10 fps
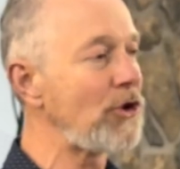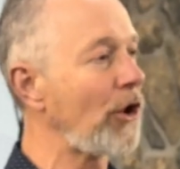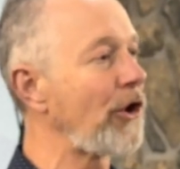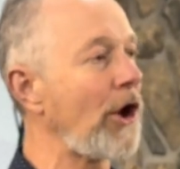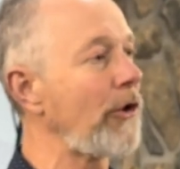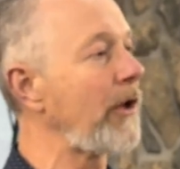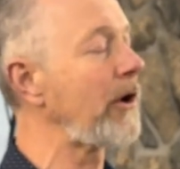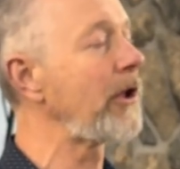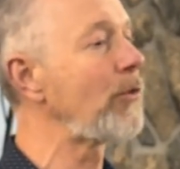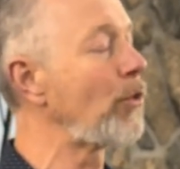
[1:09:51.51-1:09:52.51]
not know that
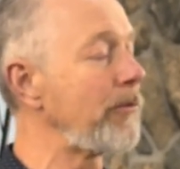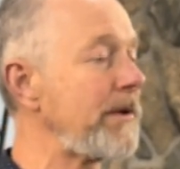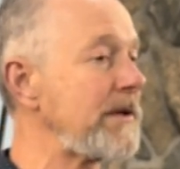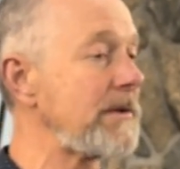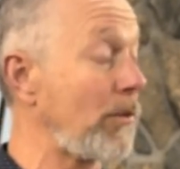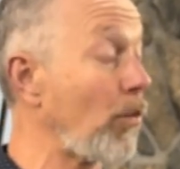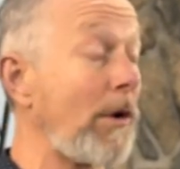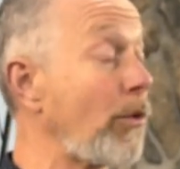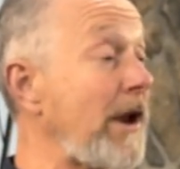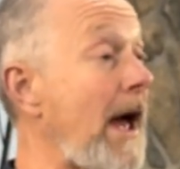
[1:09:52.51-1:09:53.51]
he would be
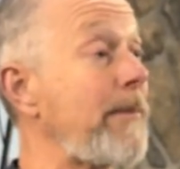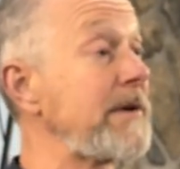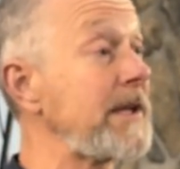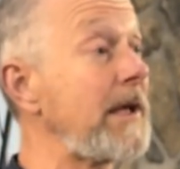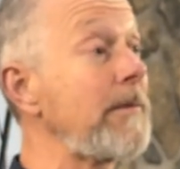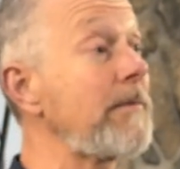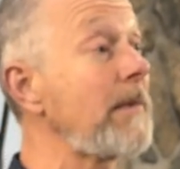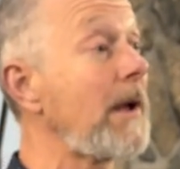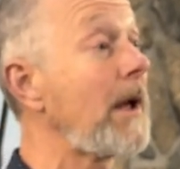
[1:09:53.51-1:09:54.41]
what would happen to him.